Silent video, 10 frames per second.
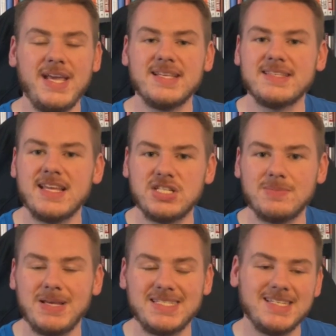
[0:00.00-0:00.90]
that just made
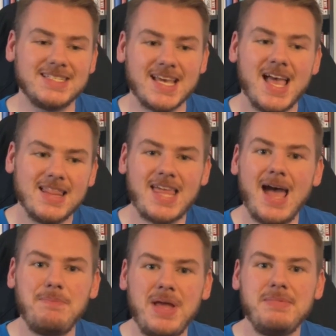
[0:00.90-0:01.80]
sense, that may
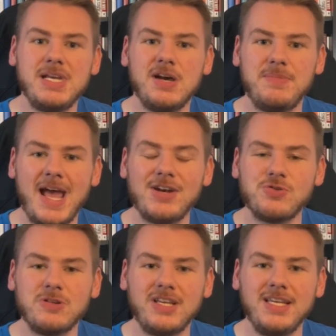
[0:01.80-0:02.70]
become
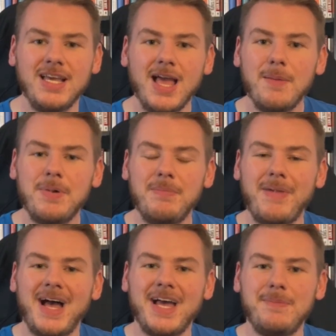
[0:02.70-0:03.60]
naturally. But my
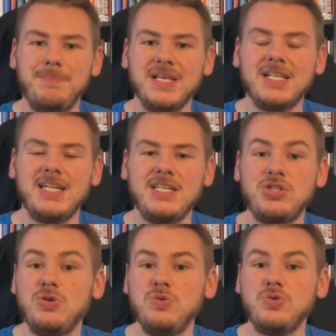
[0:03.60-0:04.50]
ability to
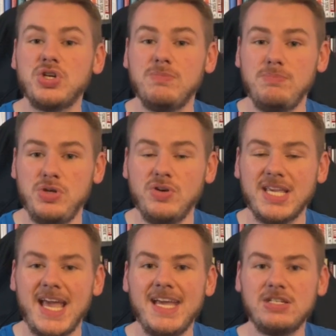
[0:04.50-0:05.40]

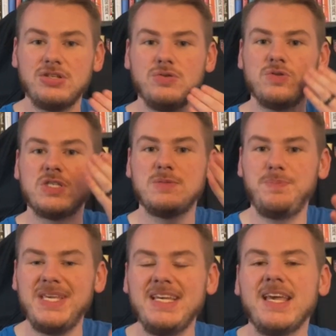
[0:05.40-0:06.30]
communicate, to
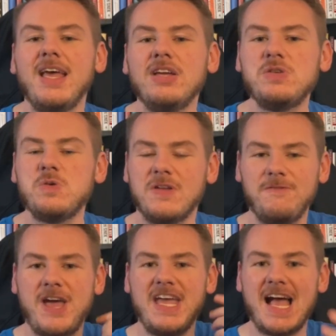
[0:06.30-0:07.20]
speak, to convey
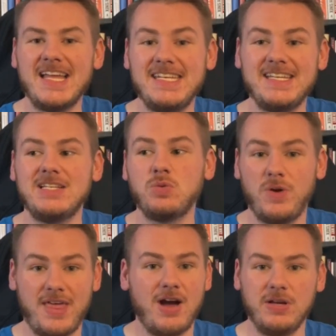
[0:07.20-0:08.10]
ideas
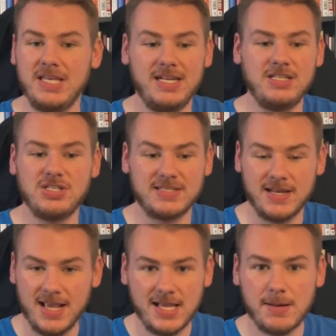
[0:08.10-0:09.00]
without getting just
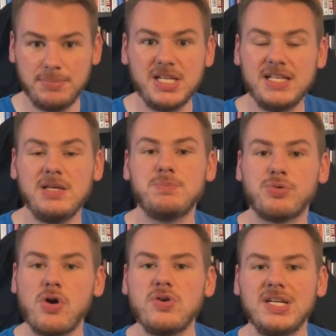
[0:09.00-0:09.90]
completely
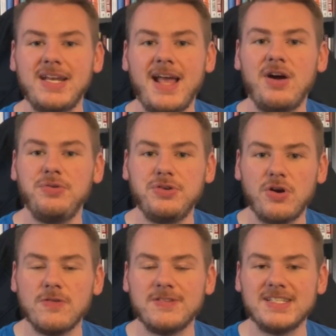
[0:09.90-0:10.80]
broken down,
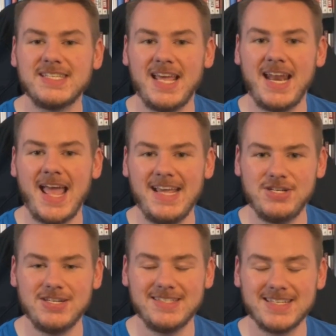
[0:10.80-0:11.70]
nervous, and anxious,